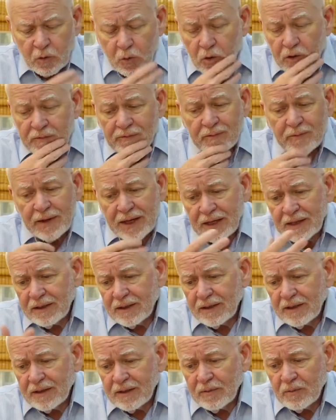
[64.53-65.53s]
one of them
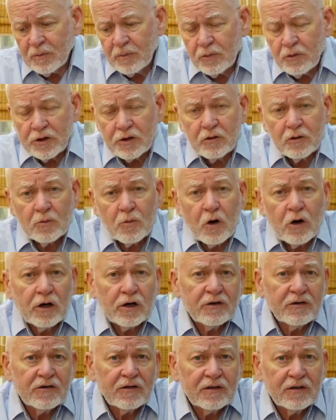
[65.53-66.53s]
had pretty good
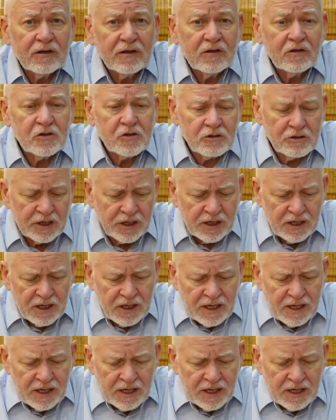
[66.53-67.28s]
marks in history.